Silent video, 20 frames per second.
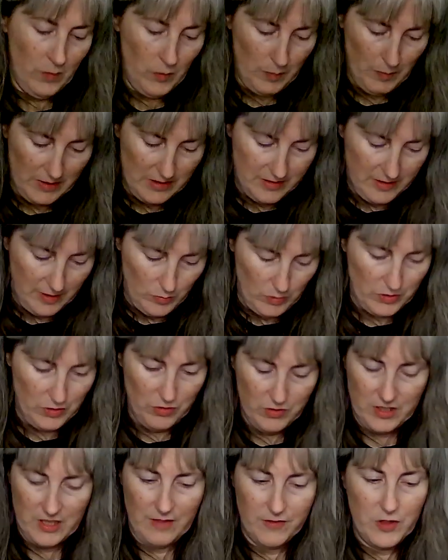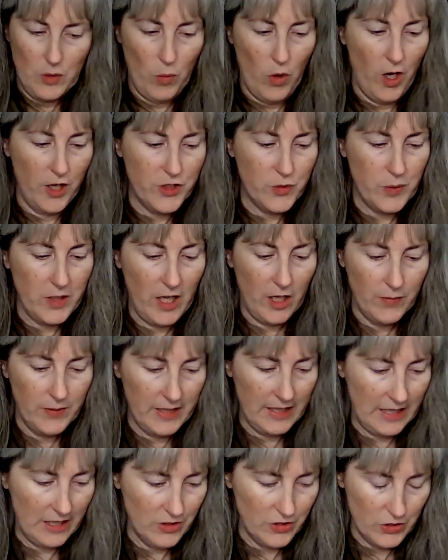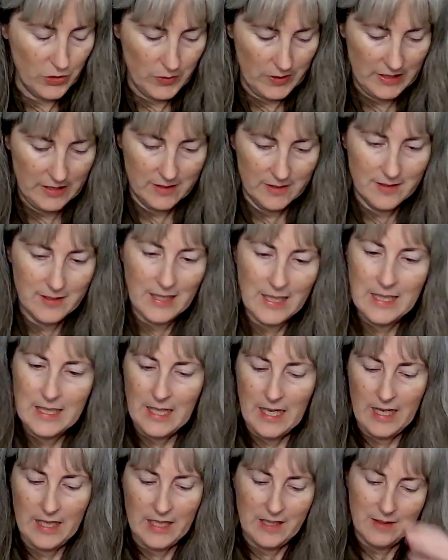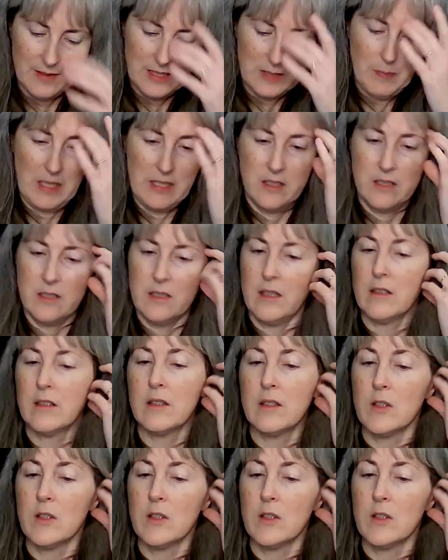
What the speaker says: when my son was old enough to watch, we got really into it, and he and I spent